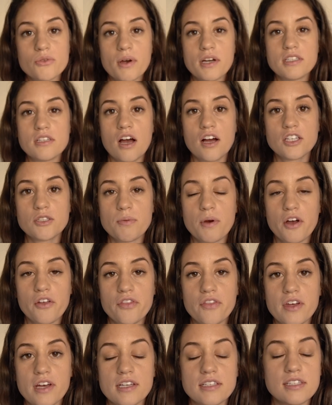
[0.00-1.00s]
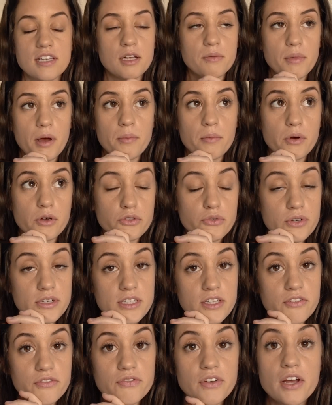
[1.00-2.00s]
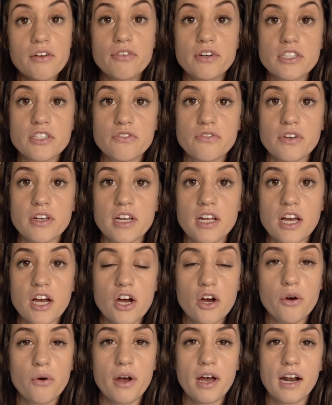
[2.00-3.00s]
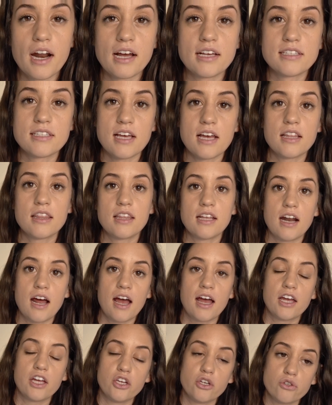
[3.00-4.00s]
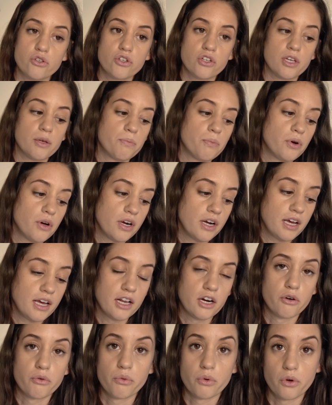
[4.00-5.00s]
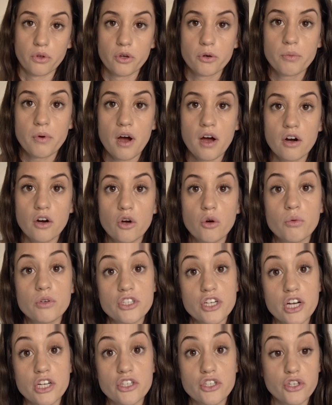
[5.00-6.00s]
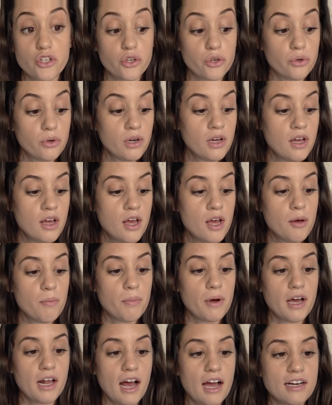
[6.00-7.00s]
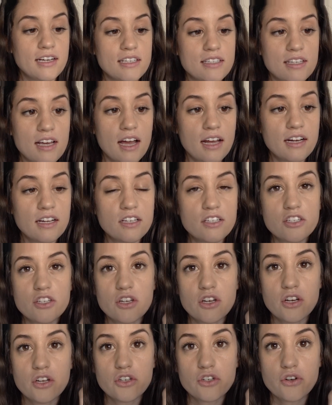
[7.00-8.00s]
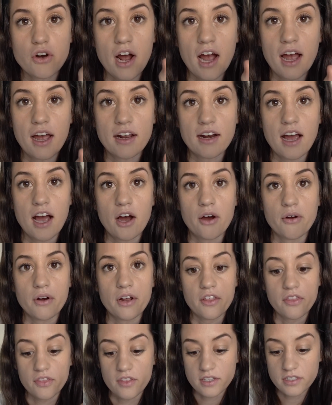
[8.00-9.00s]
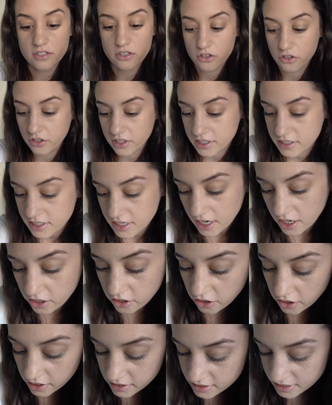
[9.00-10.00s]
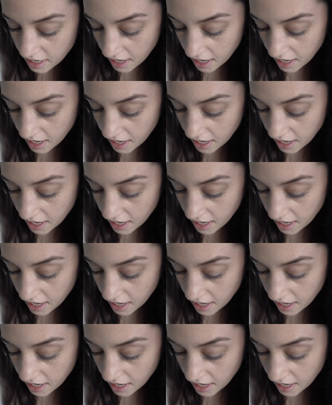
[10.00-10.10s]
So I talked about this in my most recent favorites video, and I said that I usually put it in a roller bottle, which I do, but I decided to try it out in this little container. It's